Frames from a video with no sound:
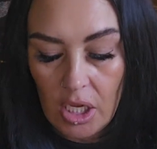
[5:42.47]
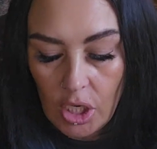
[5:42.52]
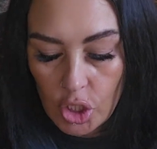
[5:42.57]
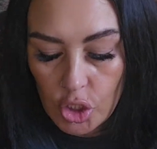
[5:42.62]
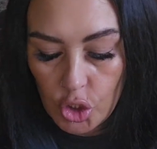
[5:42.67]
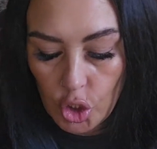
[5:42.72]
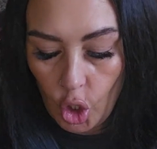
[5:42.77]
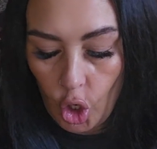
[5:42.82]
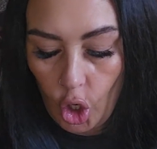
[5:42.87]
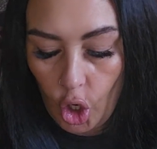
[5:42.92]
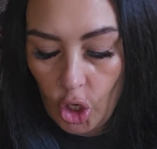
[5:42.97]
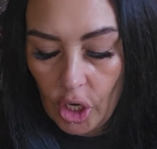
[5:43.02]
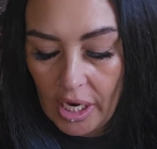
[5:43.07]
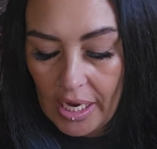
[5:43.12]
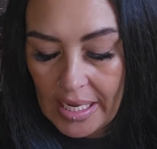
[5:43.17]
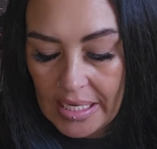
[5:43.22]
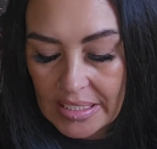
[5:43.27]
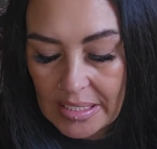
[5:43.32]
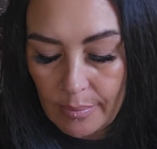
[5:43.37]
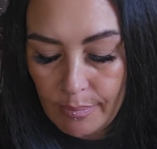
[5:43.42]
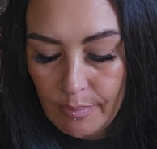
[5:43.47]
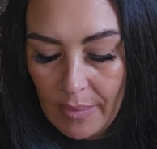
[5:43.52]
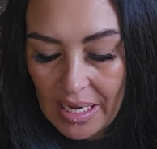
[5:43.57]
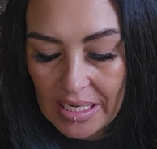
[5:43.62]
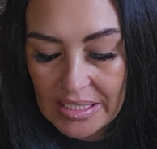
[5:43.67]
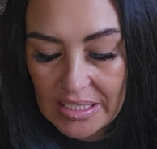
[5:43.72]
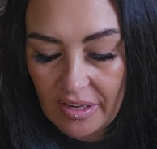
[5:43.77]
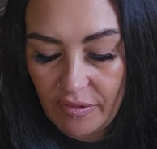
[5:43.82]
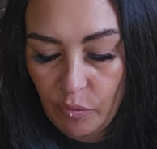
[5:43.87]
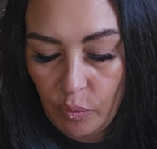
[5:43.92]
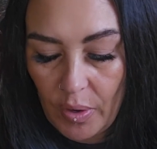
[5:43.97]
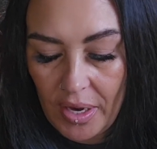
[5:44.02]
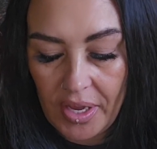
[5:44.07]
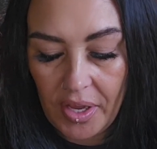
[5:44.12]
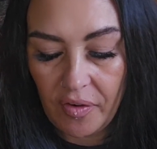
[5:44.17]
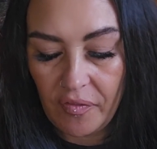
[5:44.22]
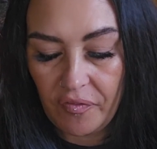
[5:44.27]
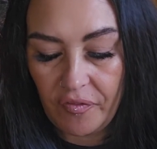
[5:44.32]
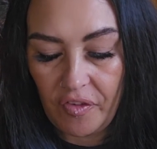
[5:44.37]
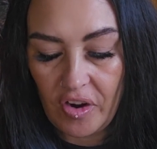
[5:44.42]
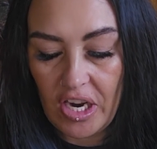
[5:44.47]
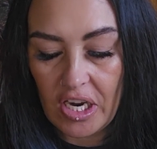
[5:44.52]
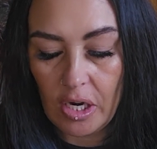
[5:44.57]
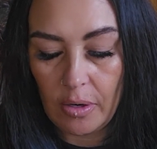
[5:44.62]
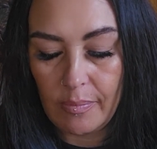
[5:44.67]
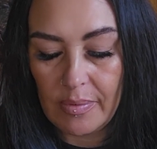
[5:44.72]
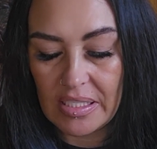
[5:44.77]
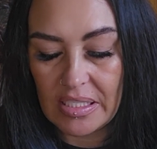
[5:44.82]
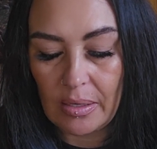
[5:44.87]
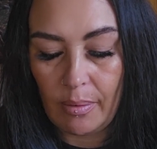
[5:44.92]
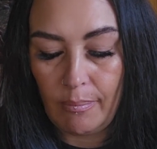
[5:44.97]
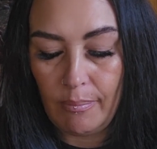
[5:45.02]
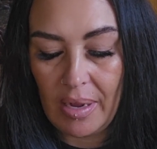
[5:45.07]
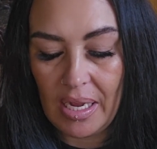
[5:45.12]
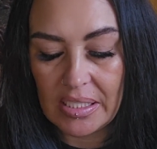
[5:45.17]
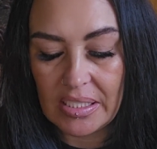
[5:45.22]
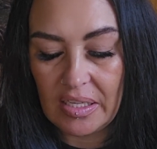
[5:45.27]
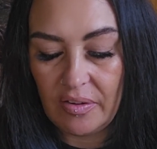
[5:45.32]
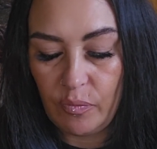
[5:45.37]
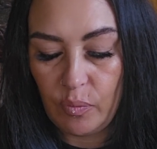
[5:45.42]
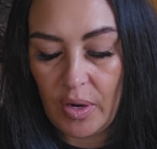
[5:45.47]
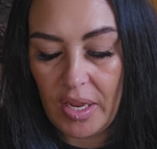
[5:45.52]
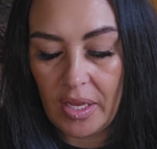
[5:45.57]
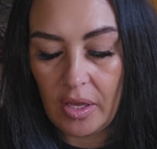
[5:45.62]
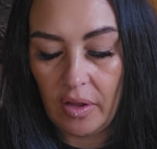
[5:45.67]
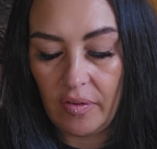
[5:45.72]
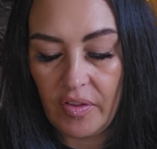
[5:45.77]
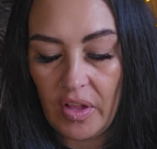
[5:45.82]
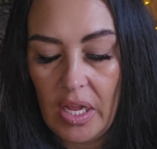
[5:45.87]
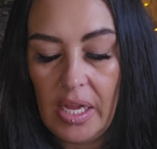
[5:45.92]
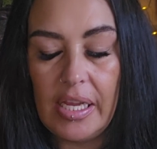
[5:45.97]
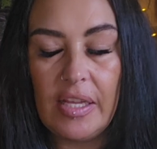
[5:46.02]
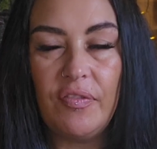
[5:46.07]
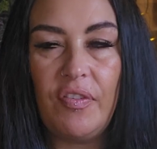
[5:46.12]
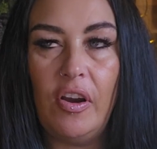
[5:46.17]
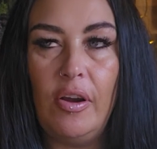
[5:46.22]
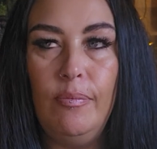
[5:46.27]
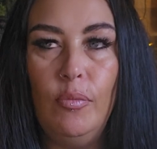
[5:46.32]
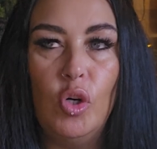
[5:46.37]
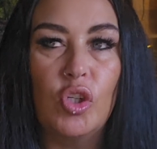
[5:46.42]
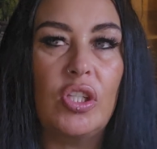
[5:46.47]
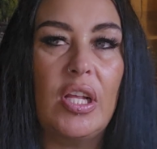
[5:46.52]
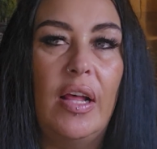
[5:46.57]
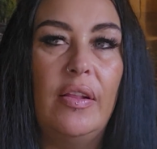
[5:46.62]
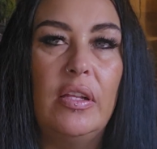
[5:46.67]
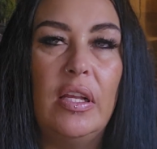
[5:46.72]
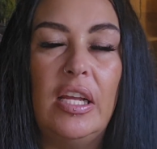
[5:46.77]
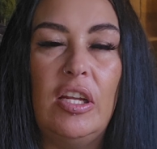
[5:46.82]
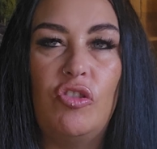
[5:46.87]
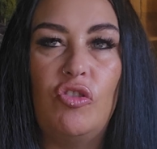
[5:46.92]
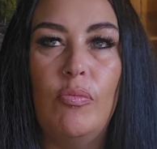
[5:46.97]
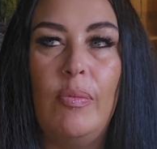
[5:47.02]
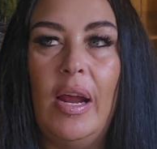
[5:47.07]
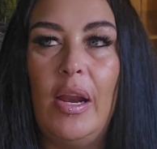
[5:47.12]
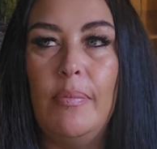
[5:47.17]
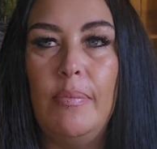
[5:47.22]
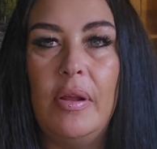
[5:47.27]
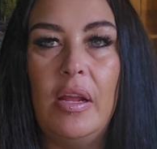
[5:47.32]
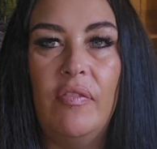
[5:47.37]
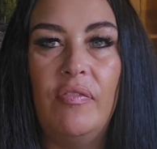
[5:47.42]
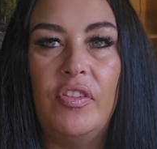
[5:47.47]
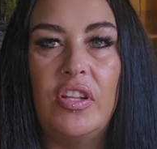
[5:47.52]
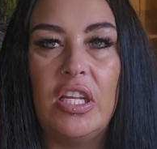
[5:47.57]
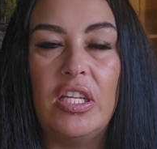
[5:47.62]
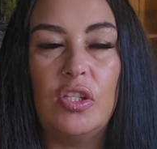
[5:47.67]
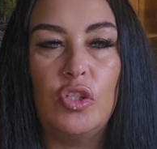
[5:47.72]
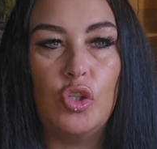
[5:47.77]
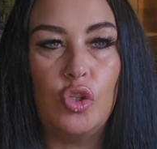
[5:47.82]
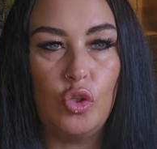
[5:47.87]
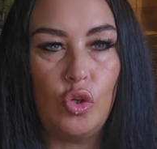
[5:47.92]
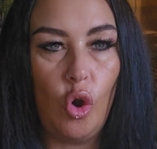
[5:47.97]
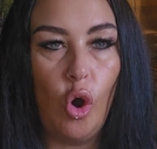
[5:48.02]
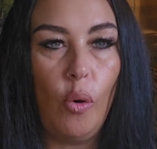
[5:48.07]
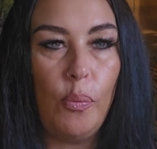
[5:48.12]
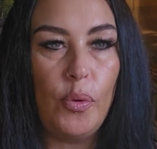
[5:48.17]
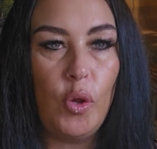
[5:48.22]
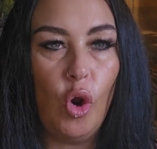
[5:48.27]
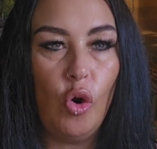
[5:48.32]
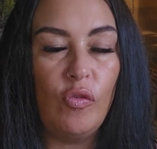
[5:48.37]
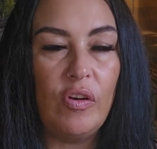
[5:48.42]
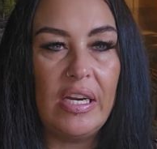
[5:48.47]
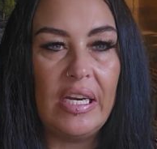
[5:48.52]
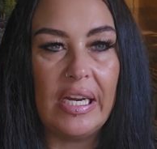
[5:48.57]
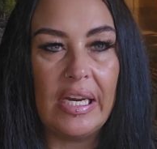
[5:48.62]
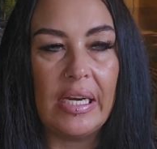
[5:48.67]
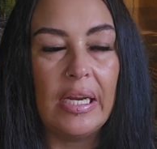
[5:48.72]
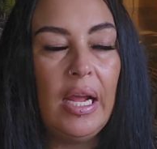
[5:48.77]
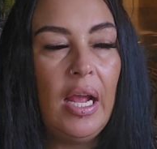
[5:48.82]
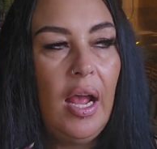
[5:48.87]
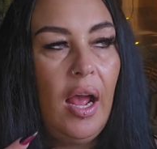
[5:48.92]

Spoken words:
So it's a massive week of freedom. It's a massive week of, it's very much like, it's reminding me of the Scorpio reading.